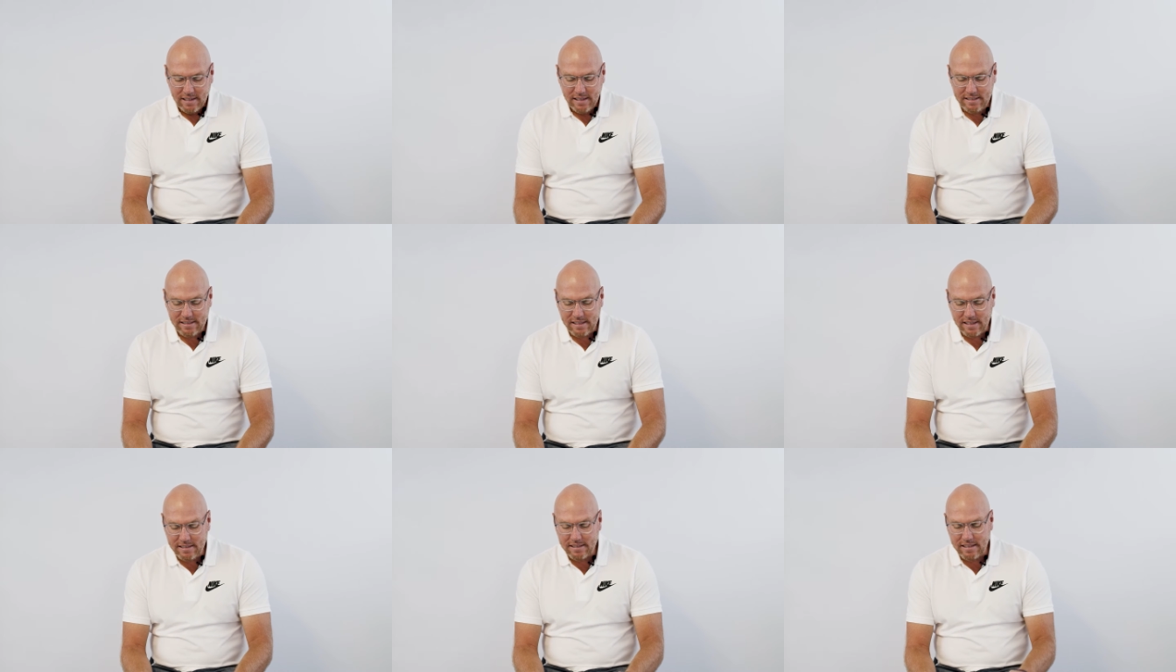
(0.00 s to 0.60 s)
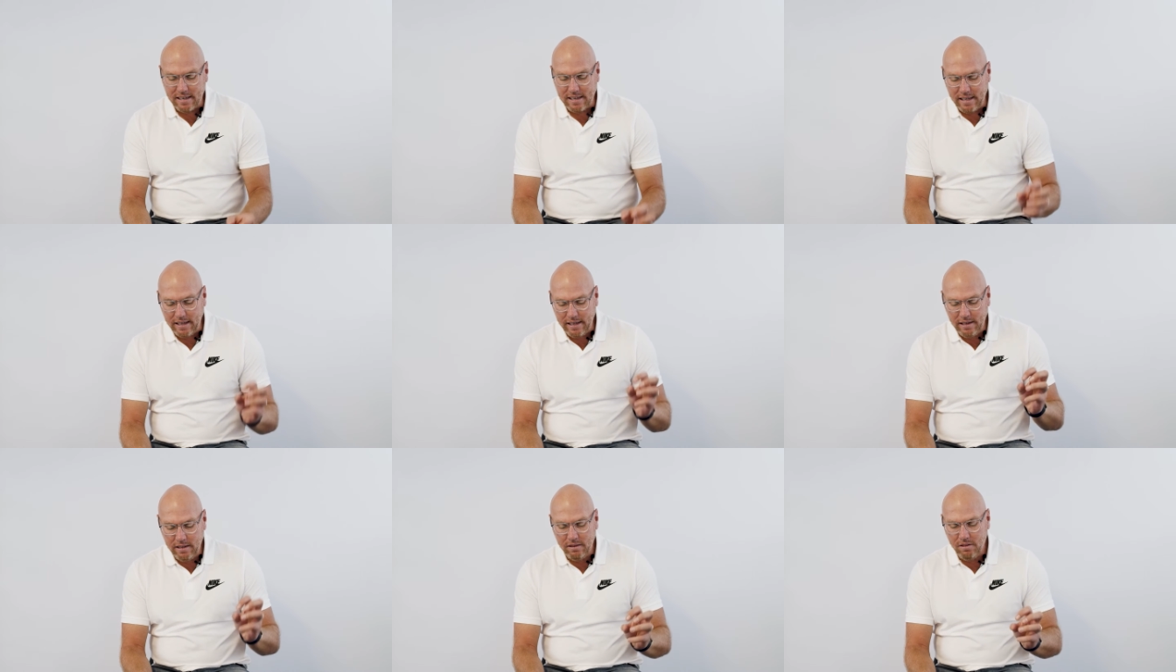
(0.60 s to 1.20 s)
He says that
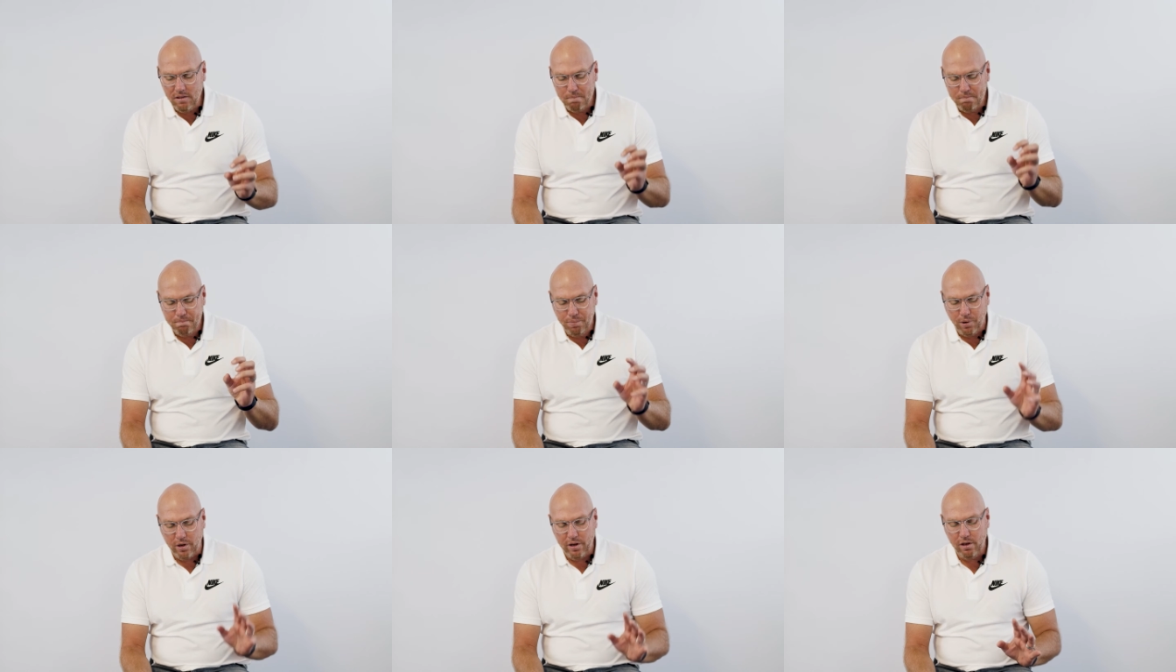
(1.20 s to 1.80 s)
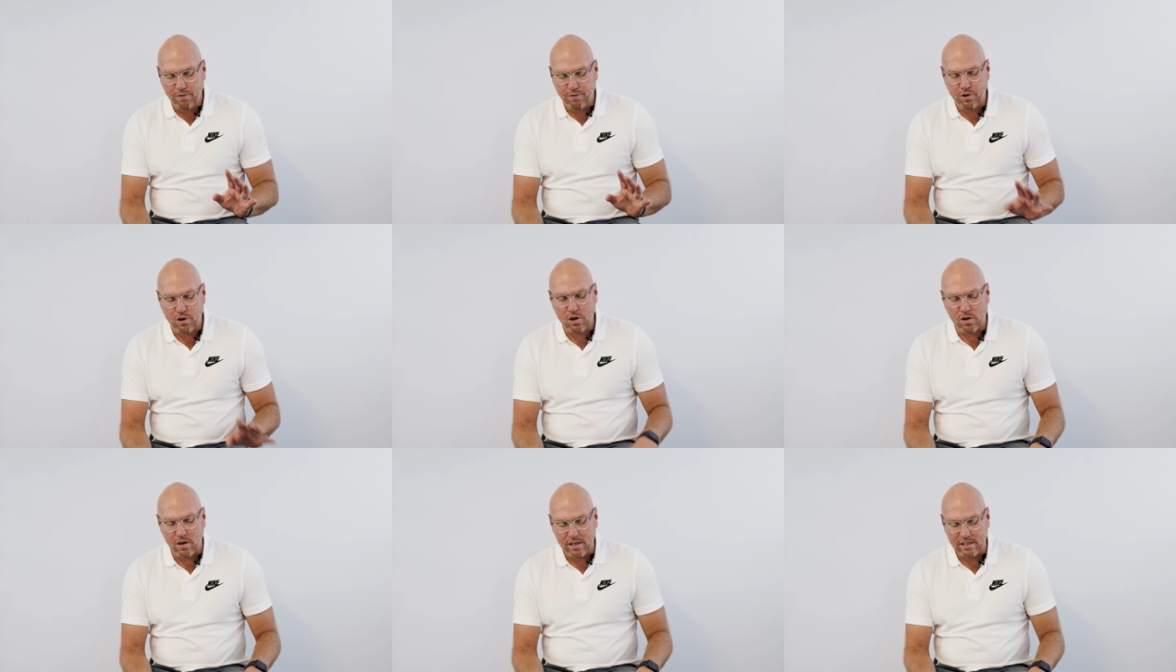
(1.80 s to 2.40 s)
in the body of
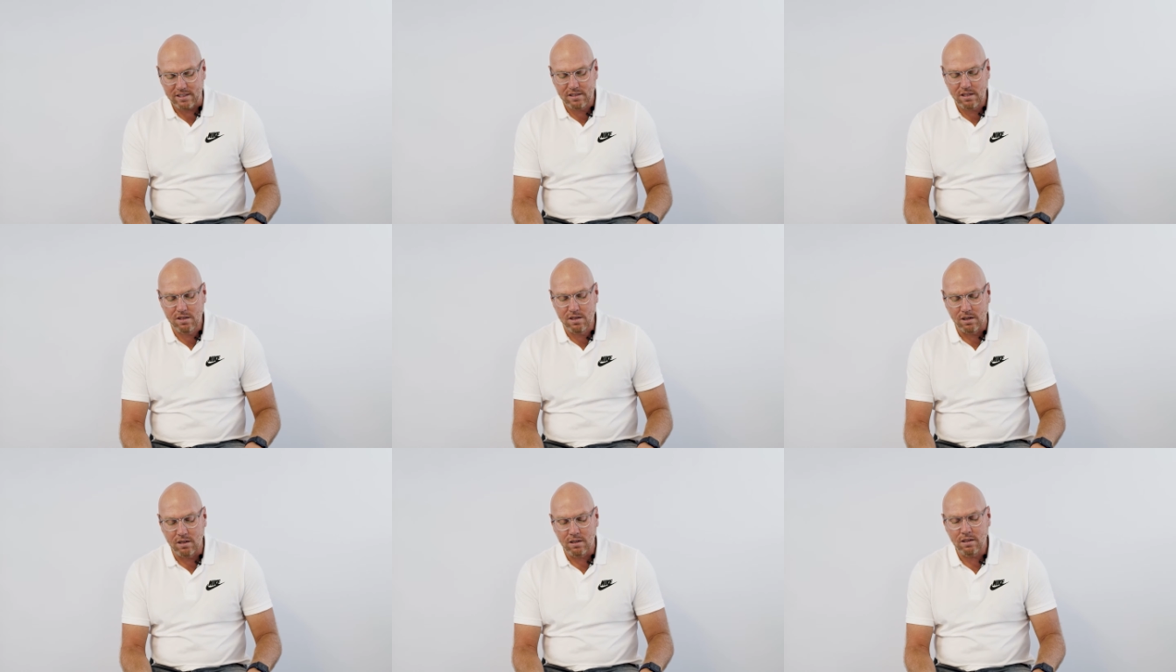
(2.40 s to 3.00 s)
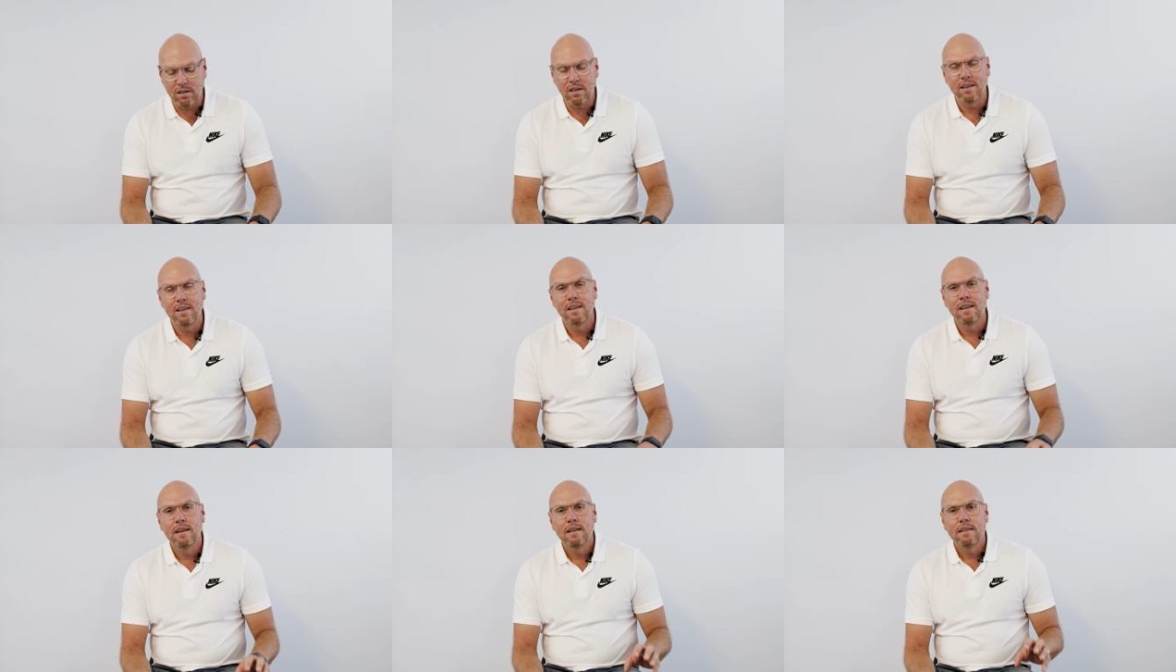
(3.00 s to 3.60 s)
Christ, God
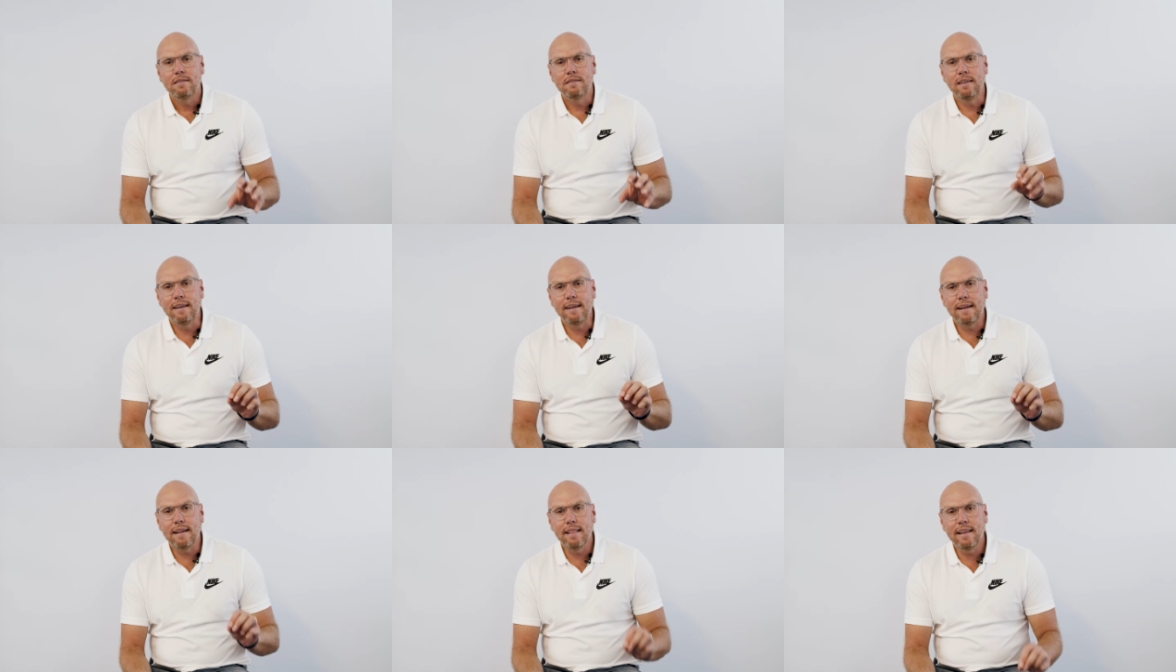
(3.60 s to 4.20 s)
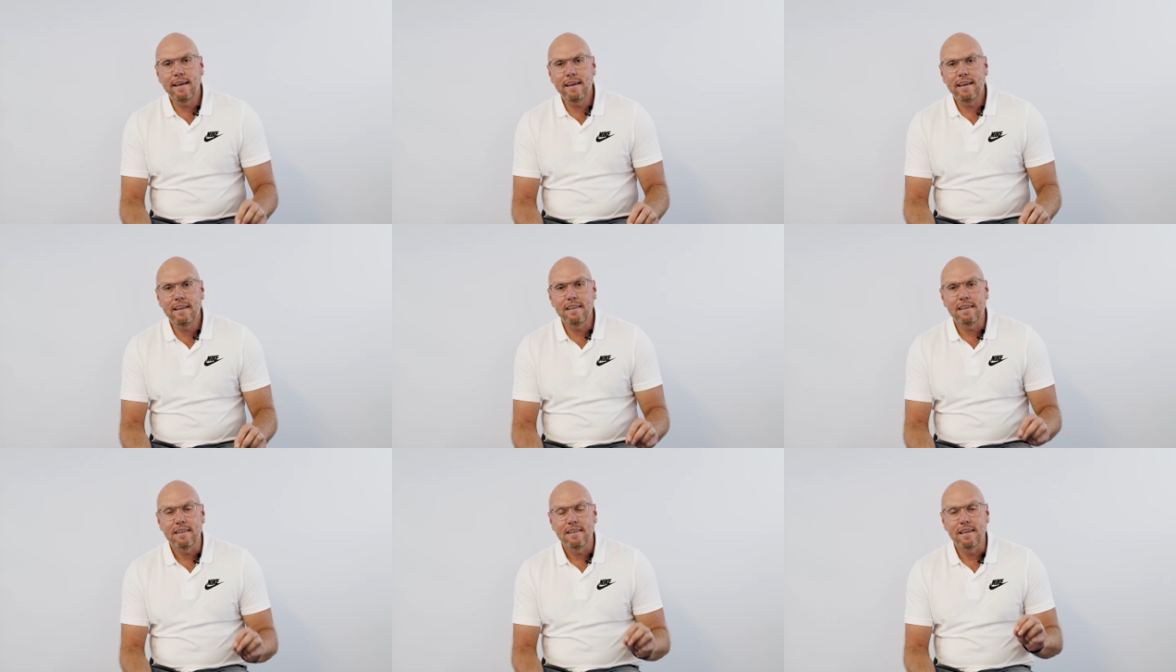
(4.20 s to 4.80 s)

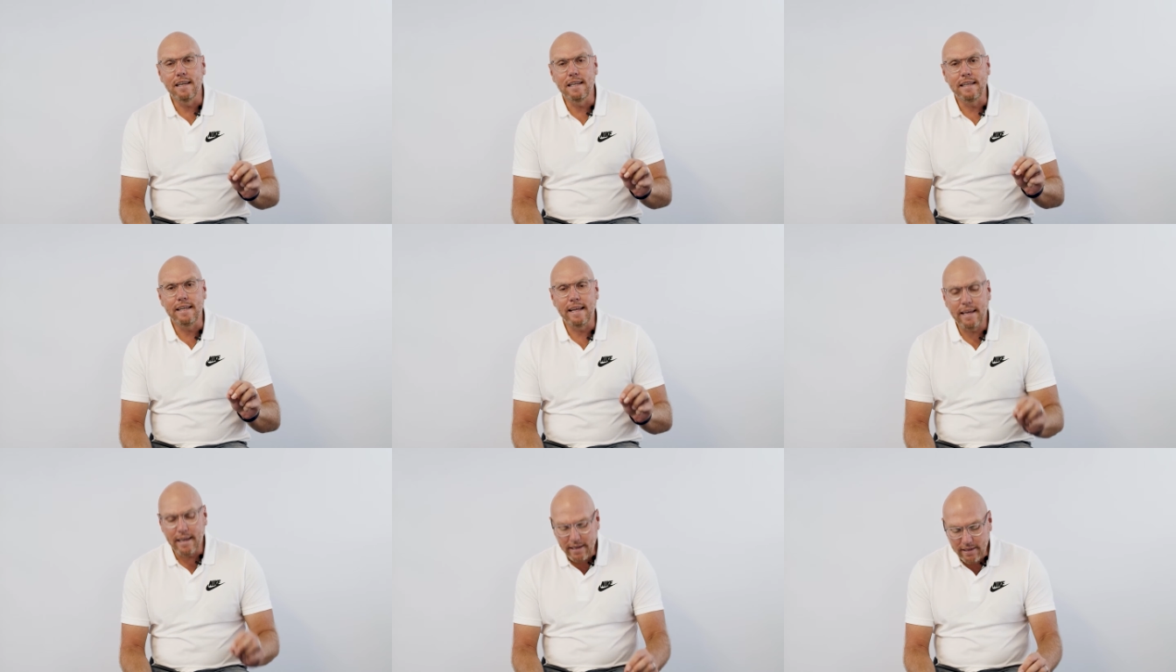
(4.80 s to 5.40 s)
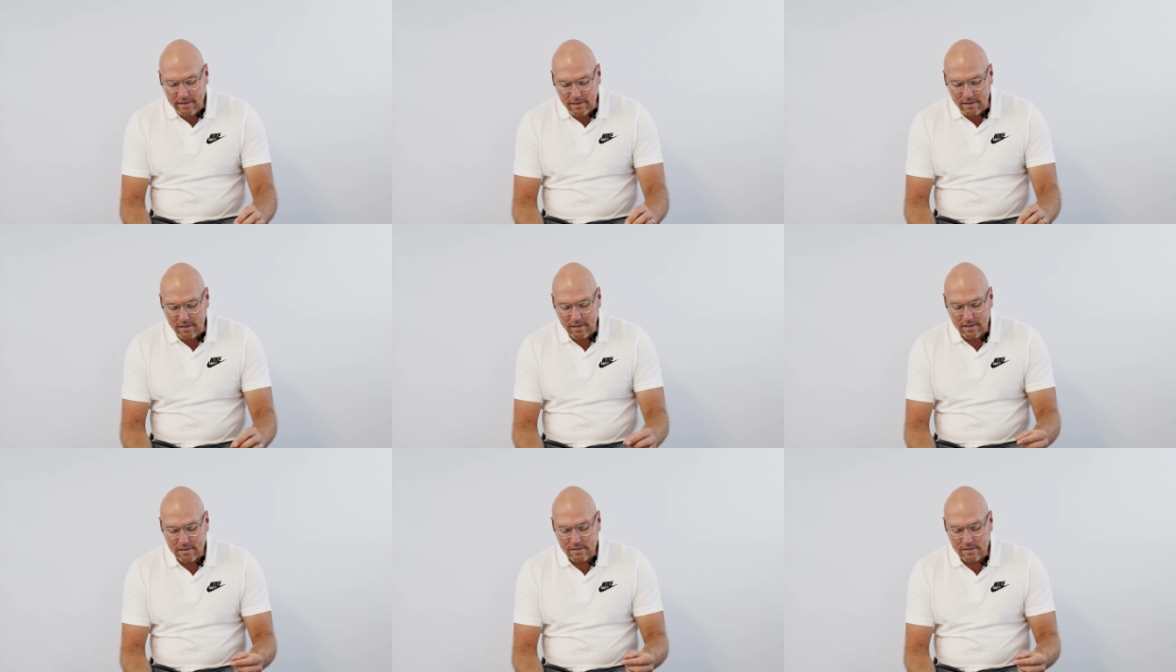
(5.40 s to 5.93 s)
declared an end